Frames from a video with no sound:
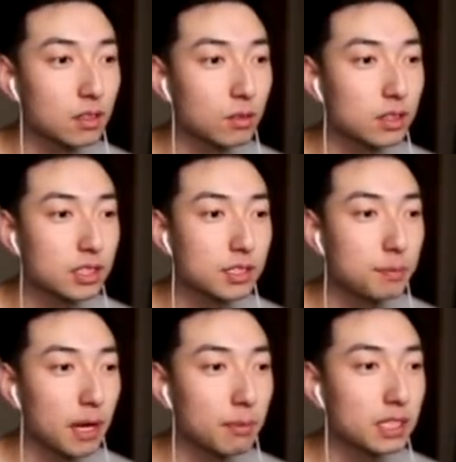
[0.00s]
What's this
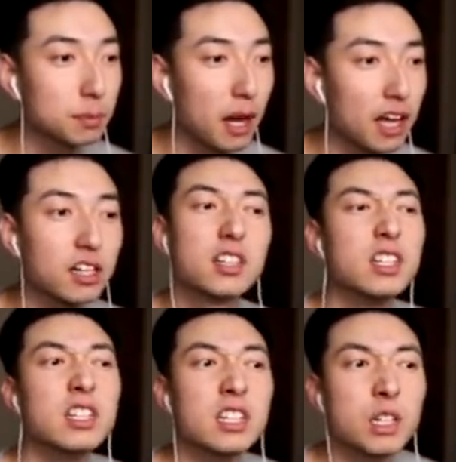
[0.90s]
baby spider
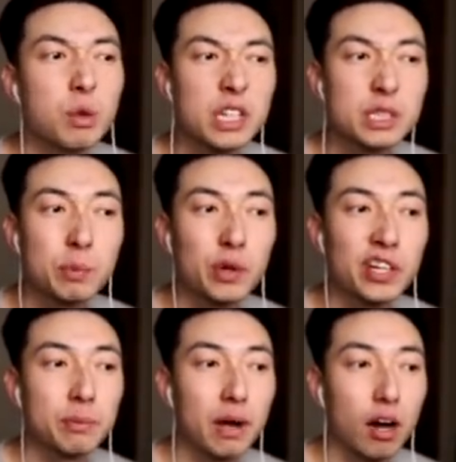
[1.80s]

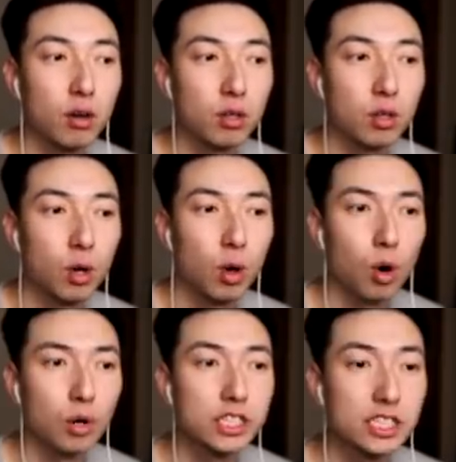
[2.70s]
whispering about?
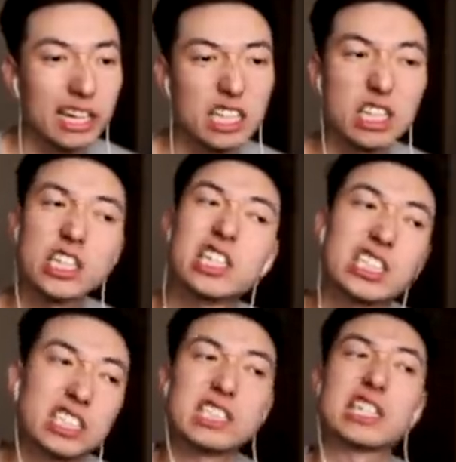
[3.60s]
Oh, he's like,
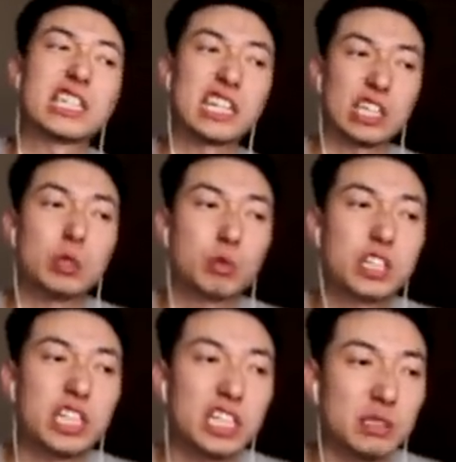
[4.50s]
I gotta go
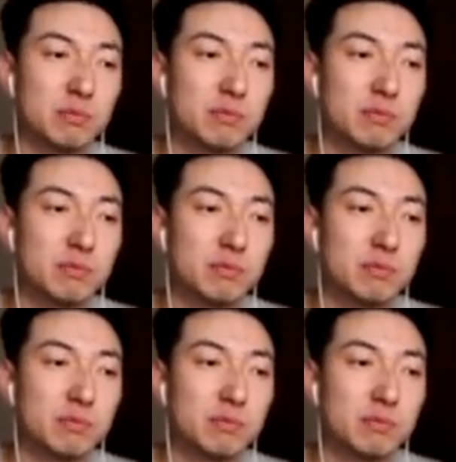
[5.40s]
get him.